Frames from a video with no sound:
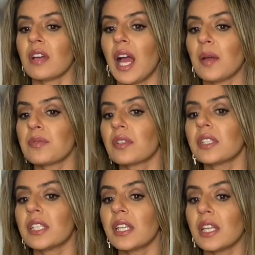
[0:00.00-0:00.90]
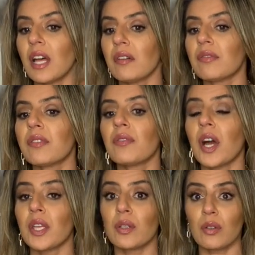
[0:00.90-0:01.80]
Absolutely love the
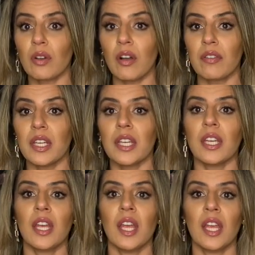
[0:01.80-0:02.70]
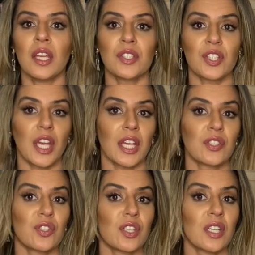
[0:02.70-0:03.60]
final look of it.
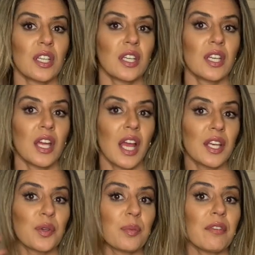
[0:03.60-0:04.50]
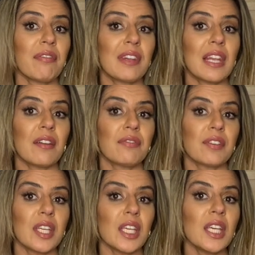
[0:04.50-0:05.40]
GHD, a little bit
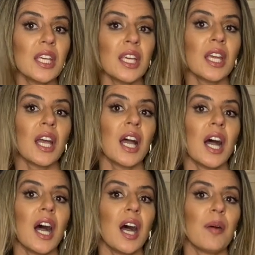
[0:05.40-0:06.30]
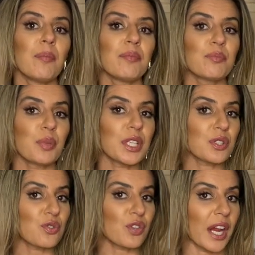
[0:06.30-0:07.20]
fluffy, pretty
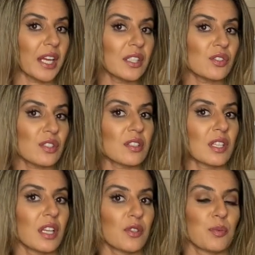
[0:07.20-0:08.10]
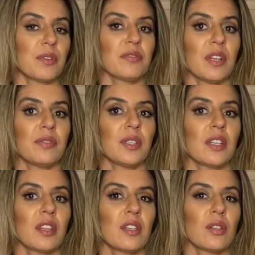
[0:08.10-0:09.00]
straight, just a little bit fluffy. I
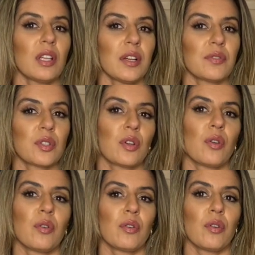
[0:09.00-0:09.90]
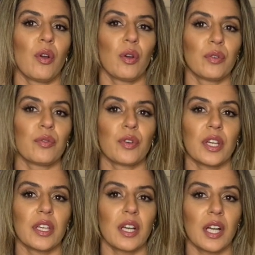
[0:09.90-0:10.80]
think you'll have to go over
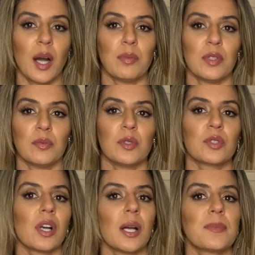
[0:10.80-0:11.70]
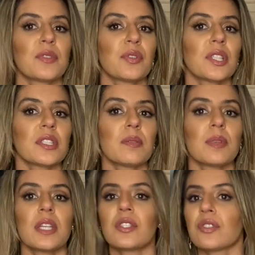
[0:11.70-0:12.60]
it a couple of more times for it to
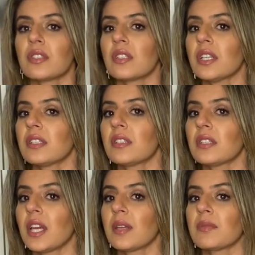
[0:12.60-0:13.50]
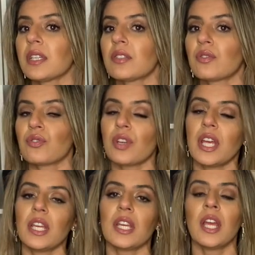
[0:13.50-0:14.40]
be just as tamed and straight.